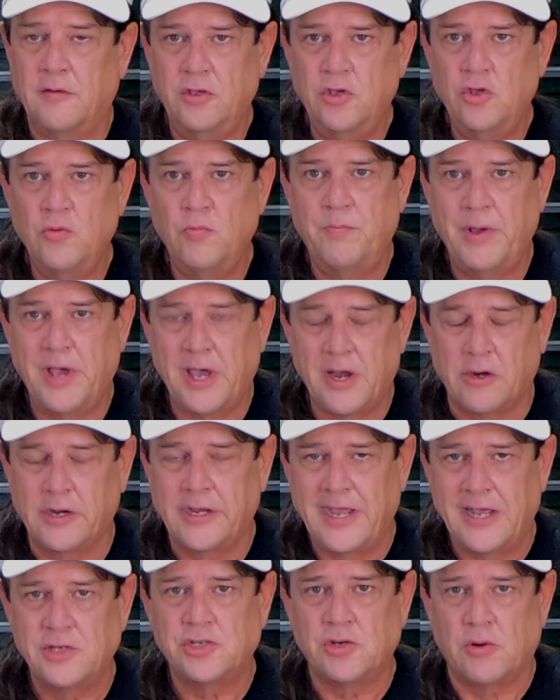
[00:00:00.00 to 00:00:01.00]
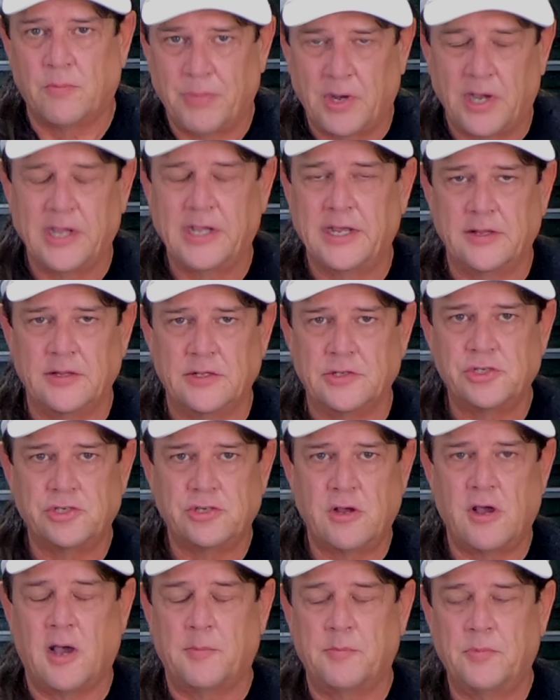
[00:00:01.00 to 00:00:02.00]
you better get your bike in the
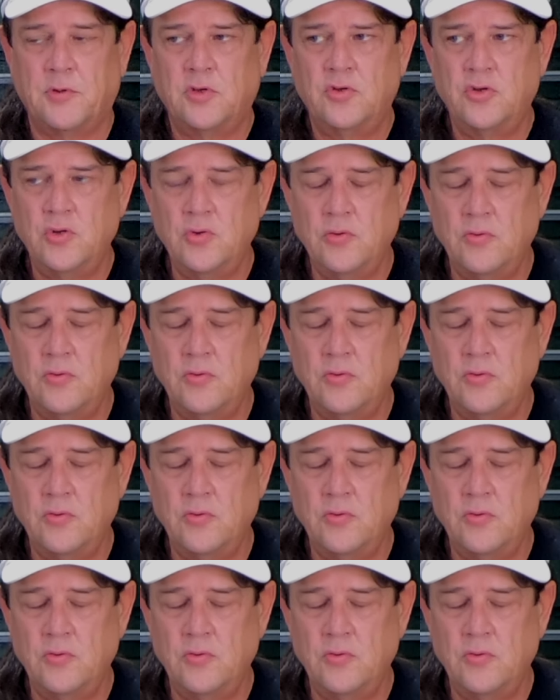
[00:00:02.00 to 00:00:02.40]
shop. Do